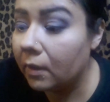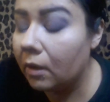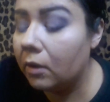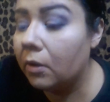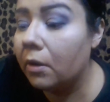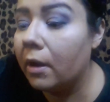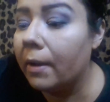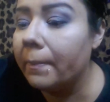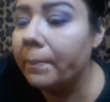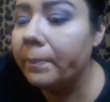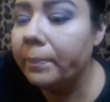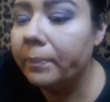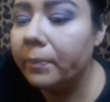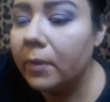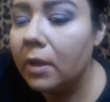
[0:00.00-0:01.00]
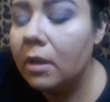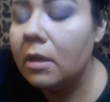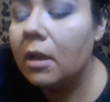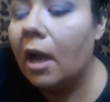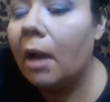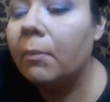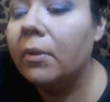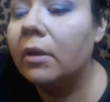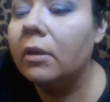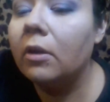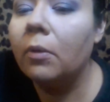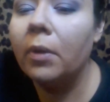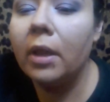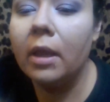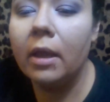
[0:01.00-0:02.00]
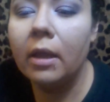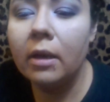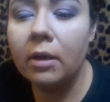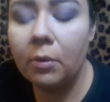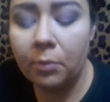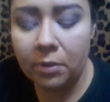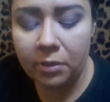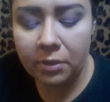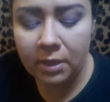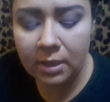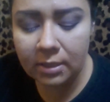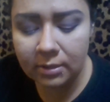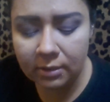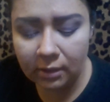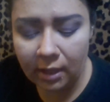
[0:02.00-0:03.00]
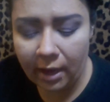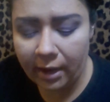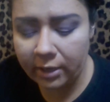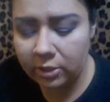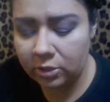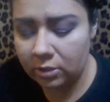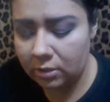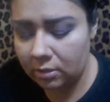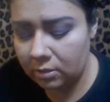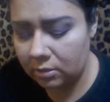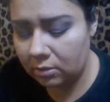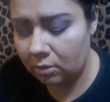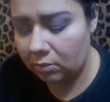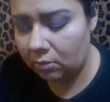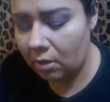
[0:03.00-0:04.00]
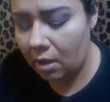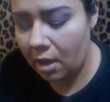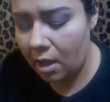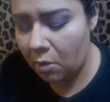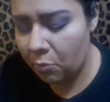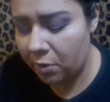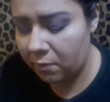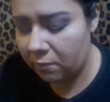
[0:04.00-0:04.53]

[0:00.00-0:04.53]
Okay. I'm gonna go in with these lashes. Ah, one